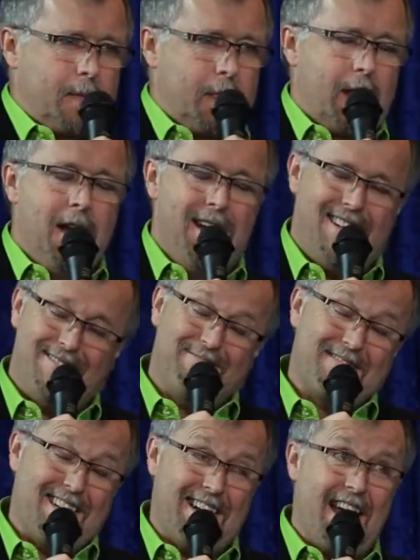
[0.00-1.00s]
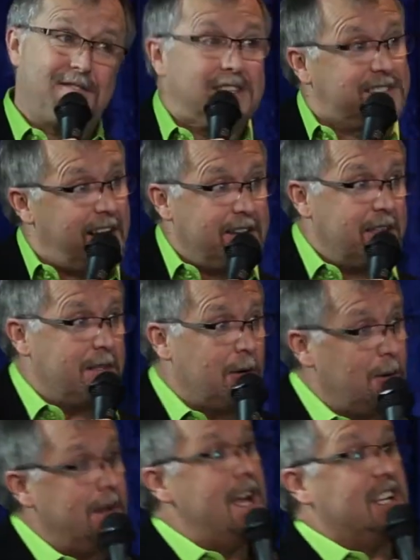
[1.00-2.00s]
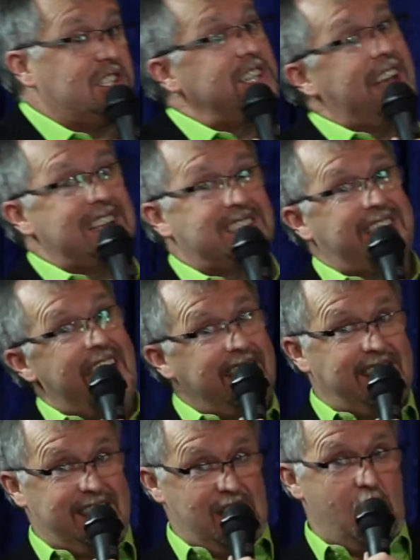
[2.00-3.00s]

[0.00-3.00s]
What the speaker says: I have to tell you, though, she has taken the